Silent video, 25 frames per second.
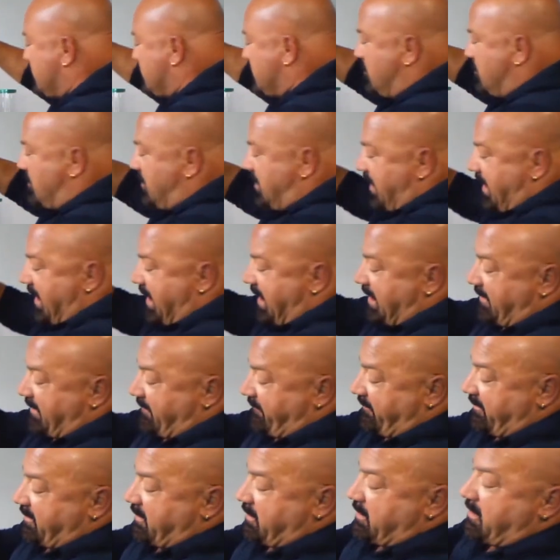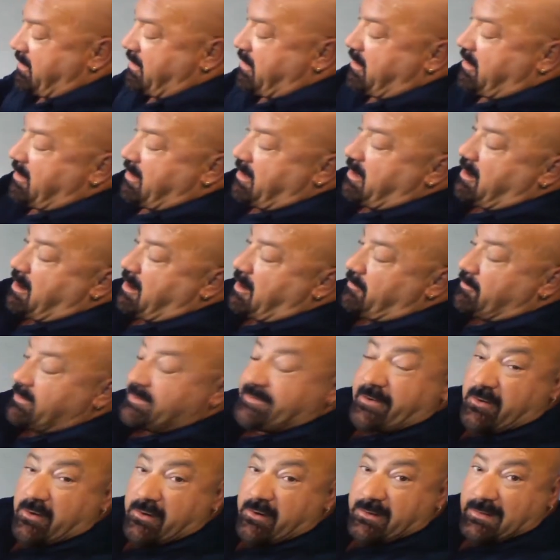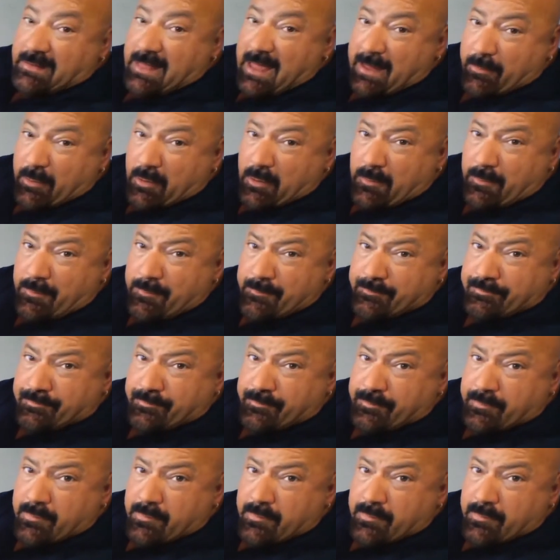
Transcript: you will have a return label,